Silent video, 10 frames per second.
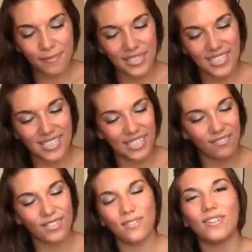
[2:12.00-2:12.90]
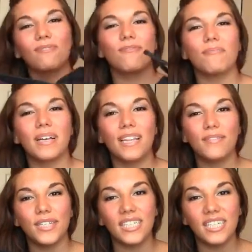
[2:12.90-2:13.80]
Might just save this one for my
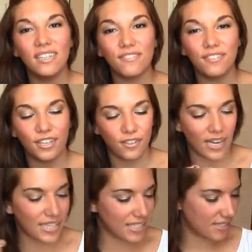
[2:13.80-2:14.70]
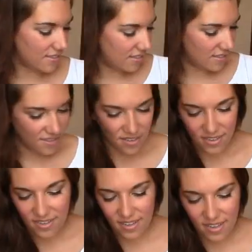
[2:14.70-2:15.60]
lover. Fuck you guys.
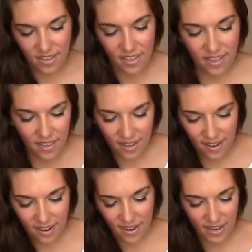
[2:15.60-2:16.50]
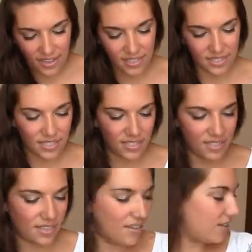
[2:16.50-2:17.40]
Alright.
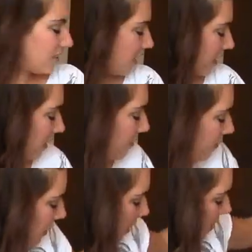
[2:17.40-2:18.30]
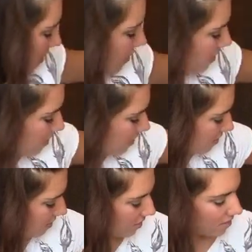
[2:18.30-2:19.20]
You can thank Glenn for that.
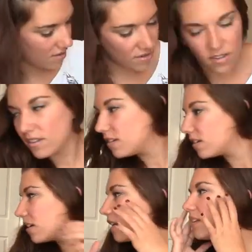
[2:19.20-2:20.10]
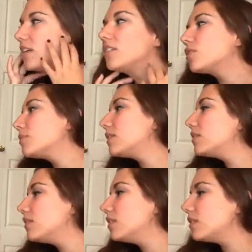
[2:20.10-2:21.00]
Glenjamin.